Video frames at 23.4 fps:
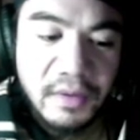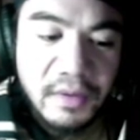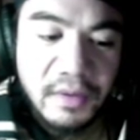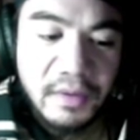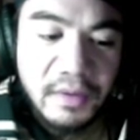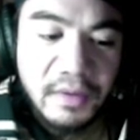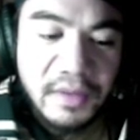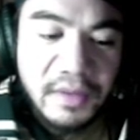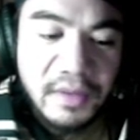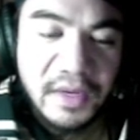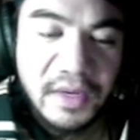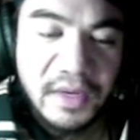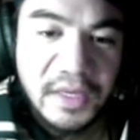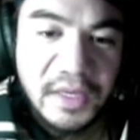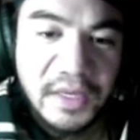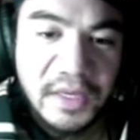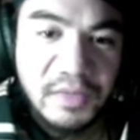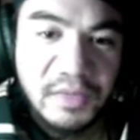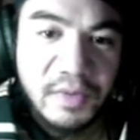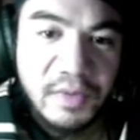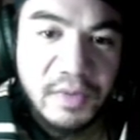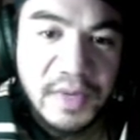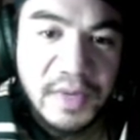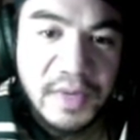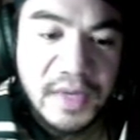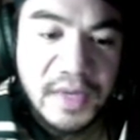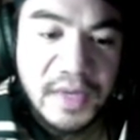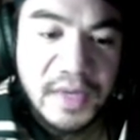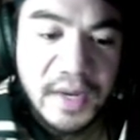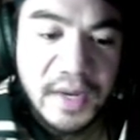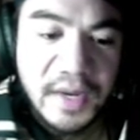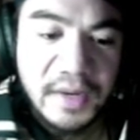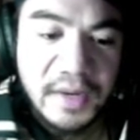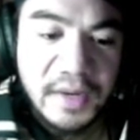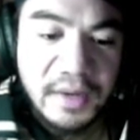That His will be
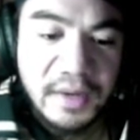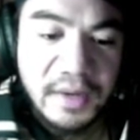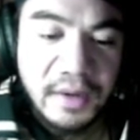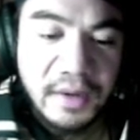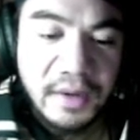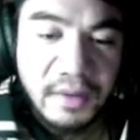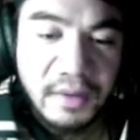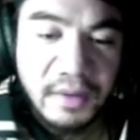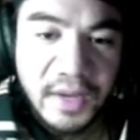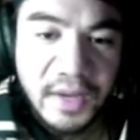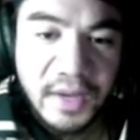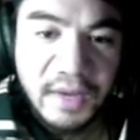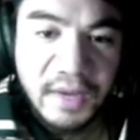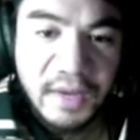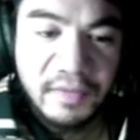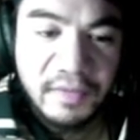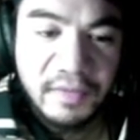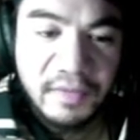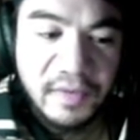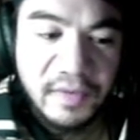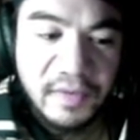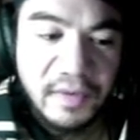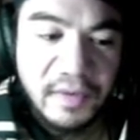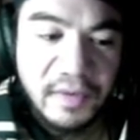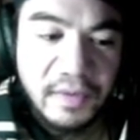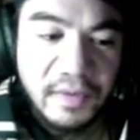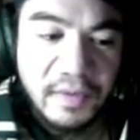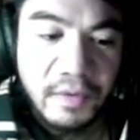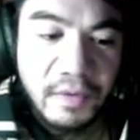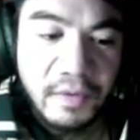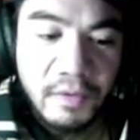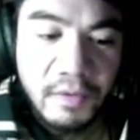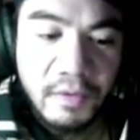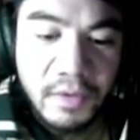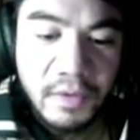done in our lives, in the
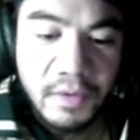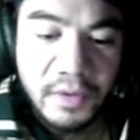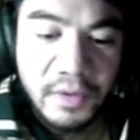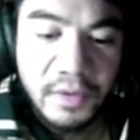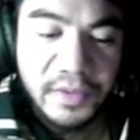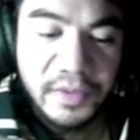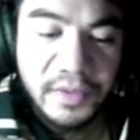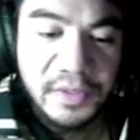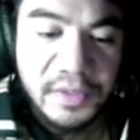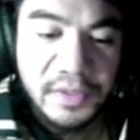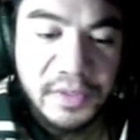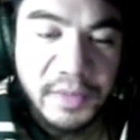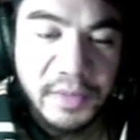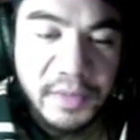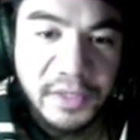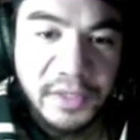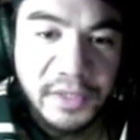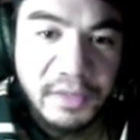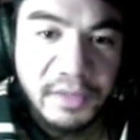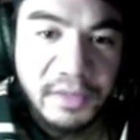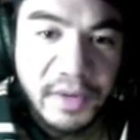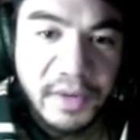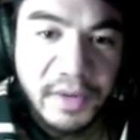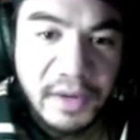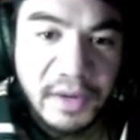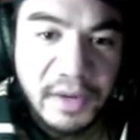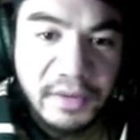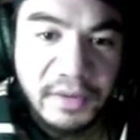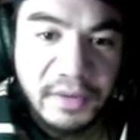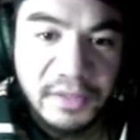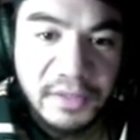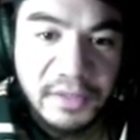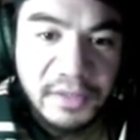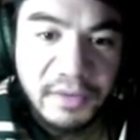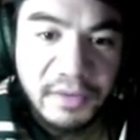whole world, and especially right now in
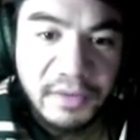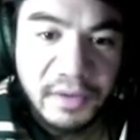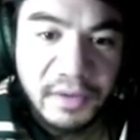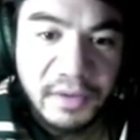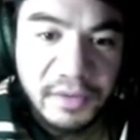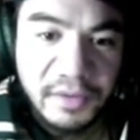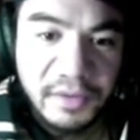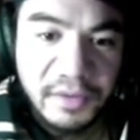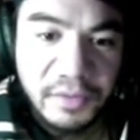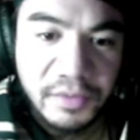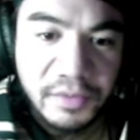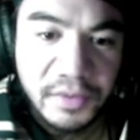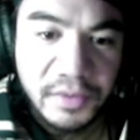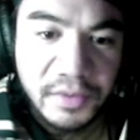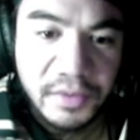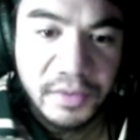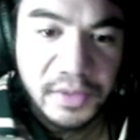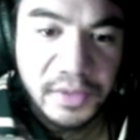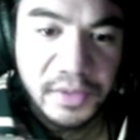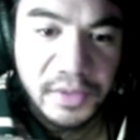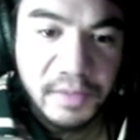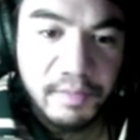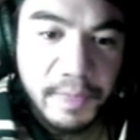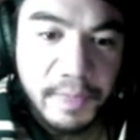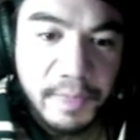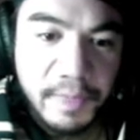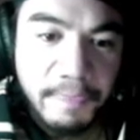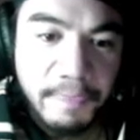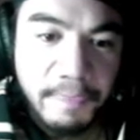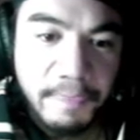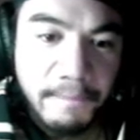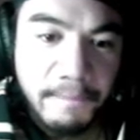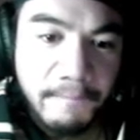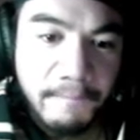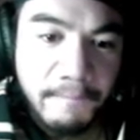Israel and Jerusalem
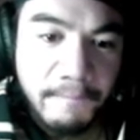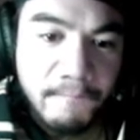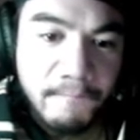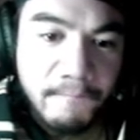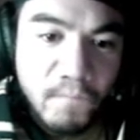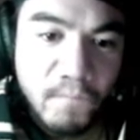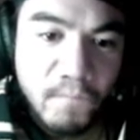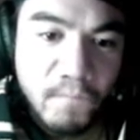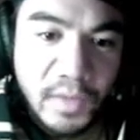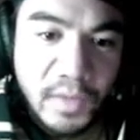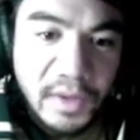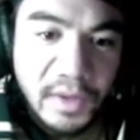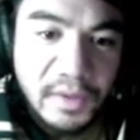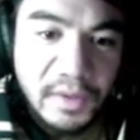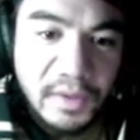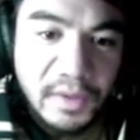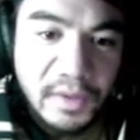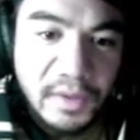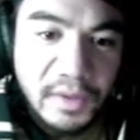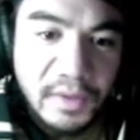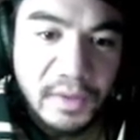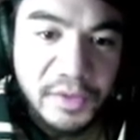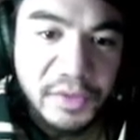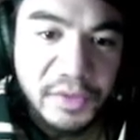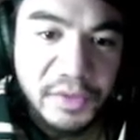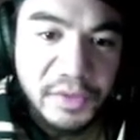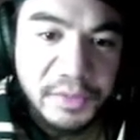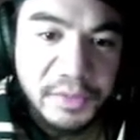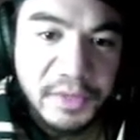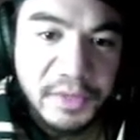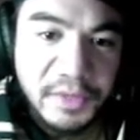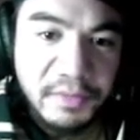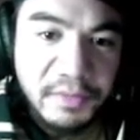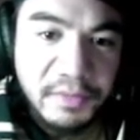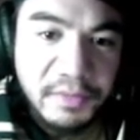and the Jewish
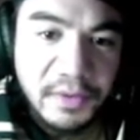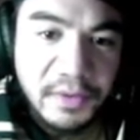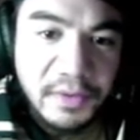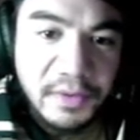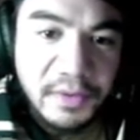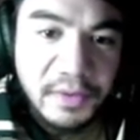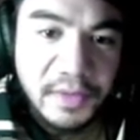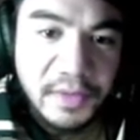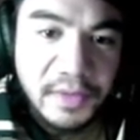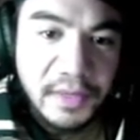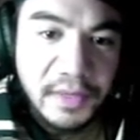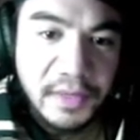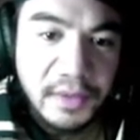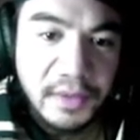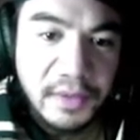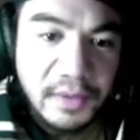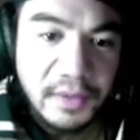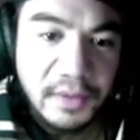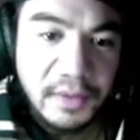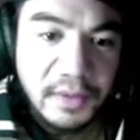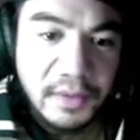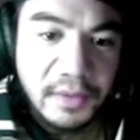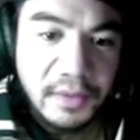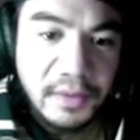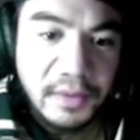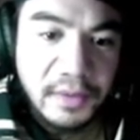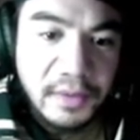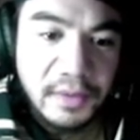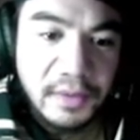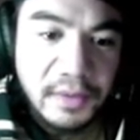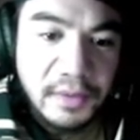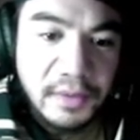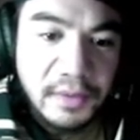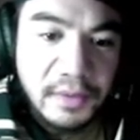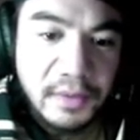people. That
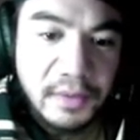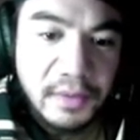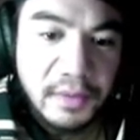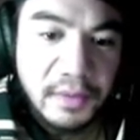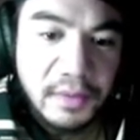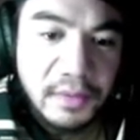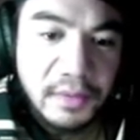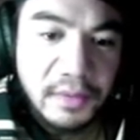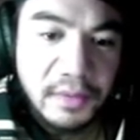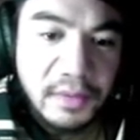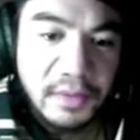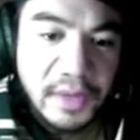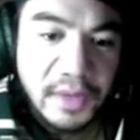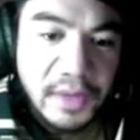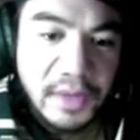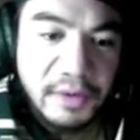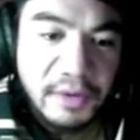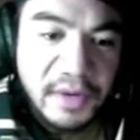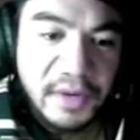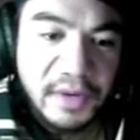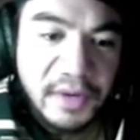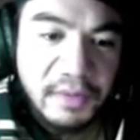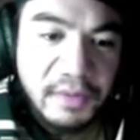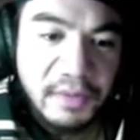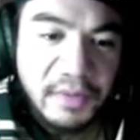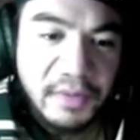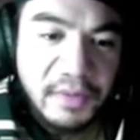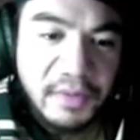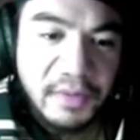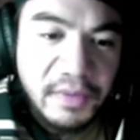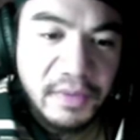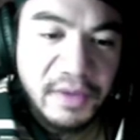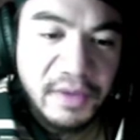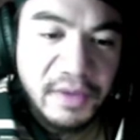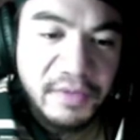that Adonai will not
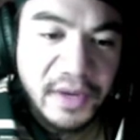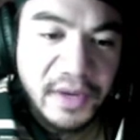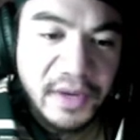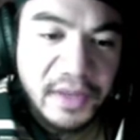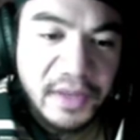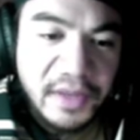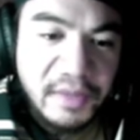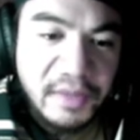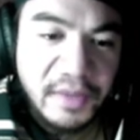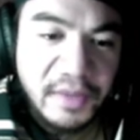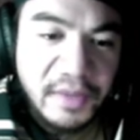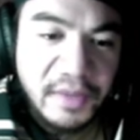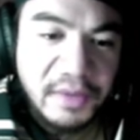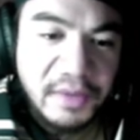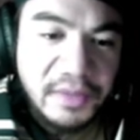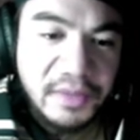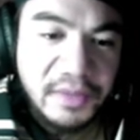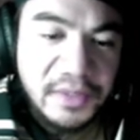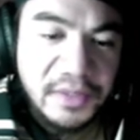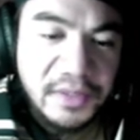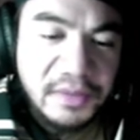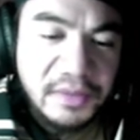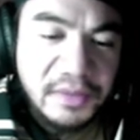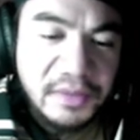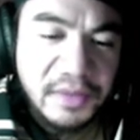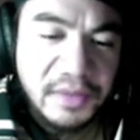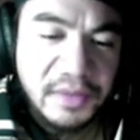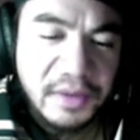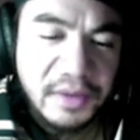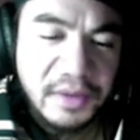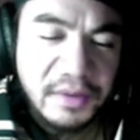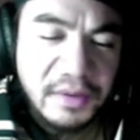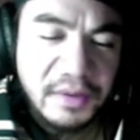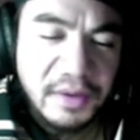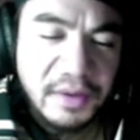forget them, that he would, that
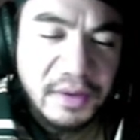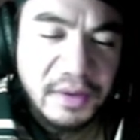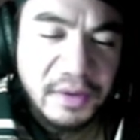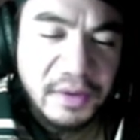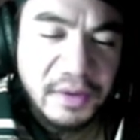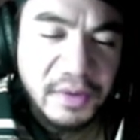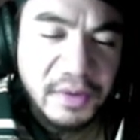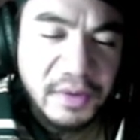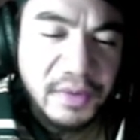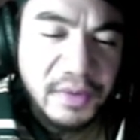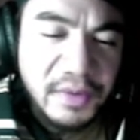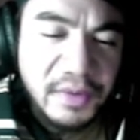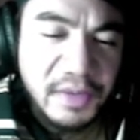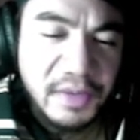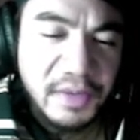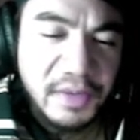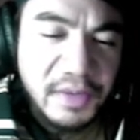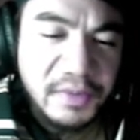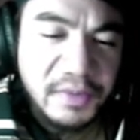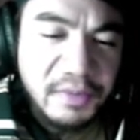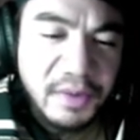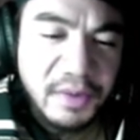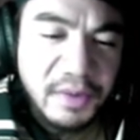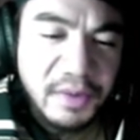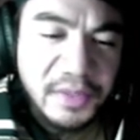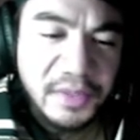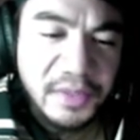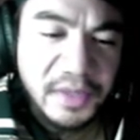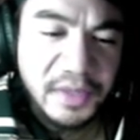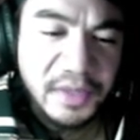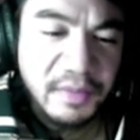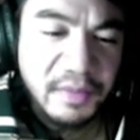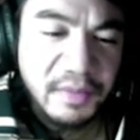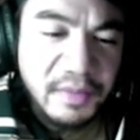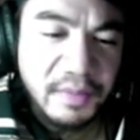I know he would keep his promises. I,
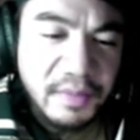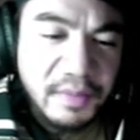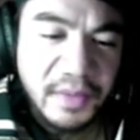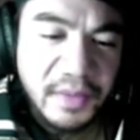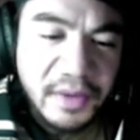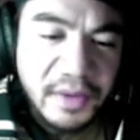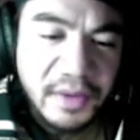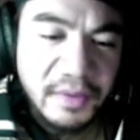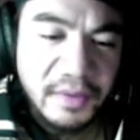I'm not